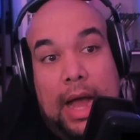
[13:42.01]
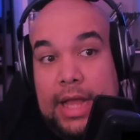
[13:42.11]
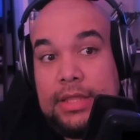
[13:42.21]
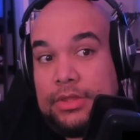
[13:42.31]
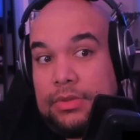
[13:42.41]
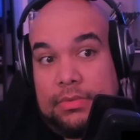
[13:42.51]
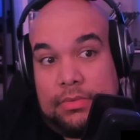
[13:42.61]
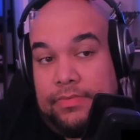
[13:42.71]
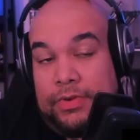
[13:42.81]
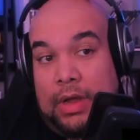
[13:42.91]
I
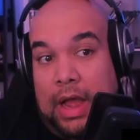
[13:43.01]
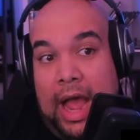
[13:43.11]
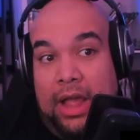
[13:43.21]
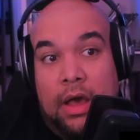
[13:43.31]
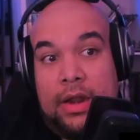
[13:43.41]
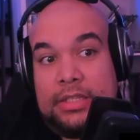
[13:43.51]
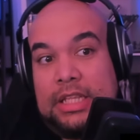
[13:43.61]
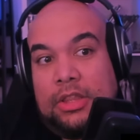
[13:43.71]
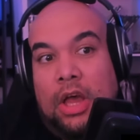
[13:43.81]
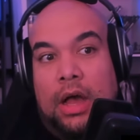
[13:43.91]
for I
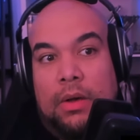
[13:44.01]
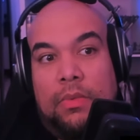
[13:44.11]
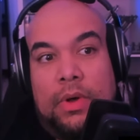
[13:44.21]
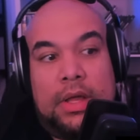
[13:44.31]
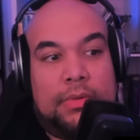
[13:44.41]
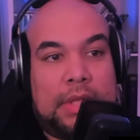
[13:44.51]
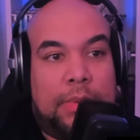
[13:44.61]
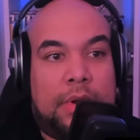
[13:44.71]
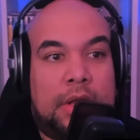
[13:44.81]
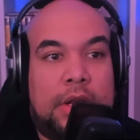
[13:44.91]
honestly thought what they
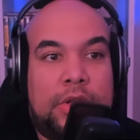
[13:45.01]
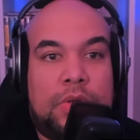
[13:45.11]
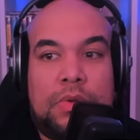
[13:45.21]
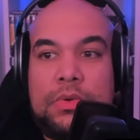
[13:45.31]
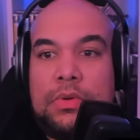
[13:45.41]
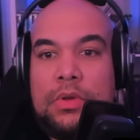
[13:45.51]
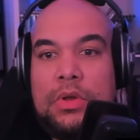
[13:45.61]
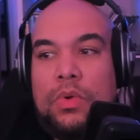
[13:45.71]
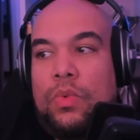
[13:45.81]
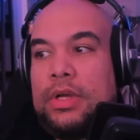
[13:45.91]
were gonna do
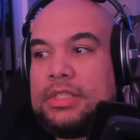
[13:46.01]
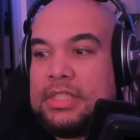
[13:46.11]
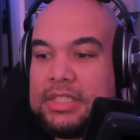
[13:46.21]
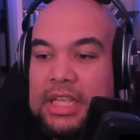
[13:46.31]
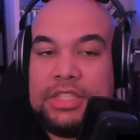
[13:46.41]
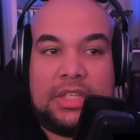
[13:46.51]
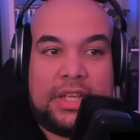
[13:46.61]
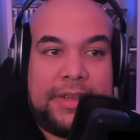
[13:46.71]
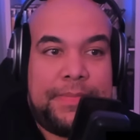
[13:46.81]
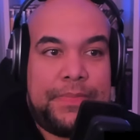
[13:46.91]
was
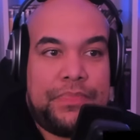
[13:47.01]
essentially